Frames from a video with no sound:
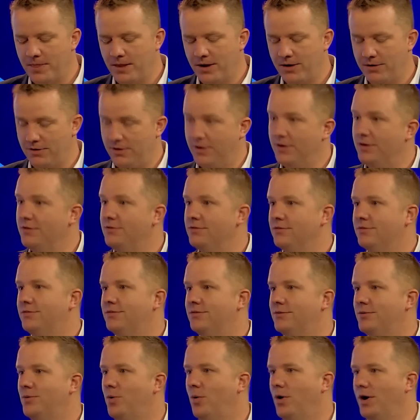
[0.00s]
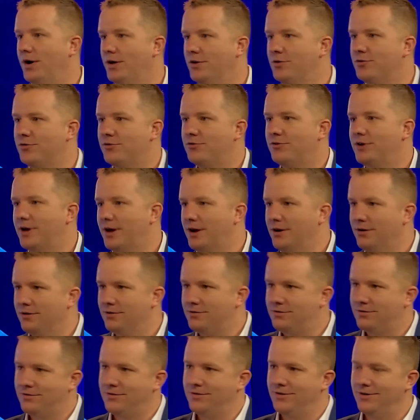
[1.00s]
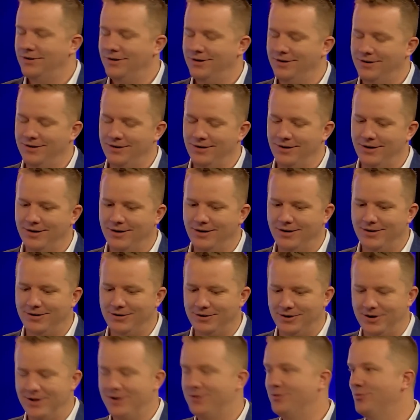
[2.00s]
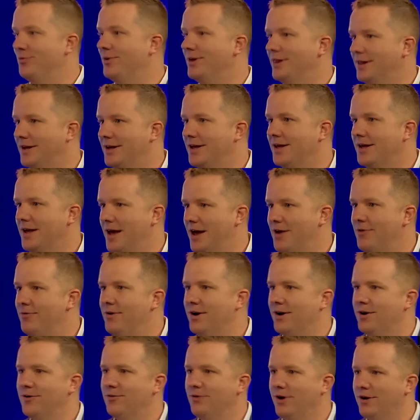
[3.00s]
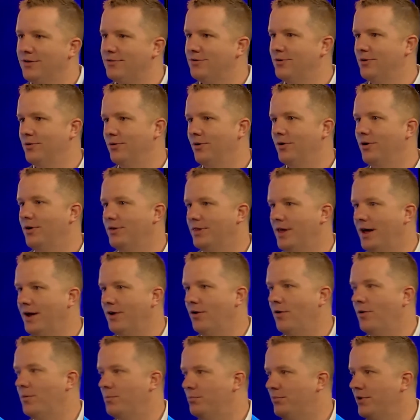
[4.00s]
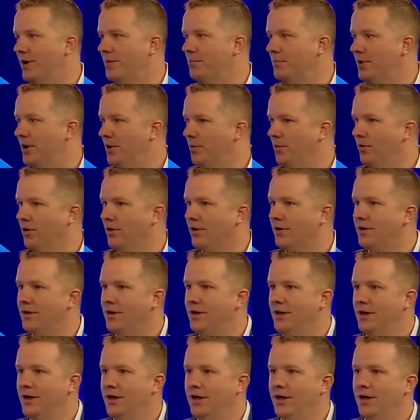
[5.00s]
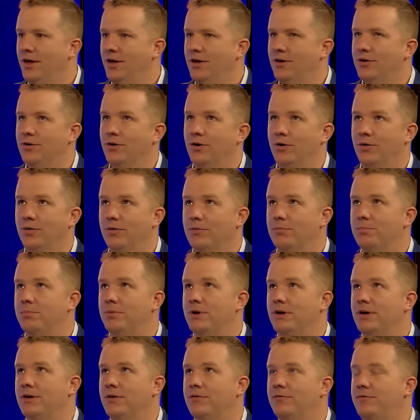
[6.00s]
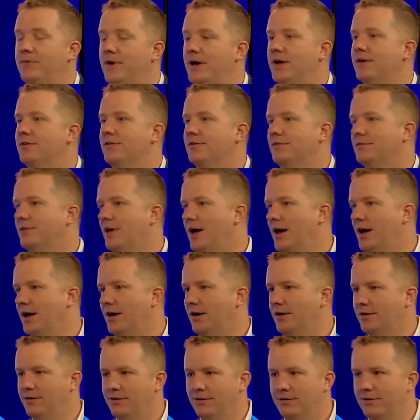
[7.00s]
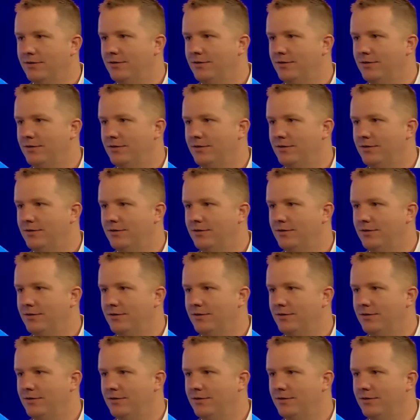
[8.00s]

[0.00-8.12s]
it is quite interesting, and you need to really get your head around it, right? So on that on-prem network, it'd be fair to say, and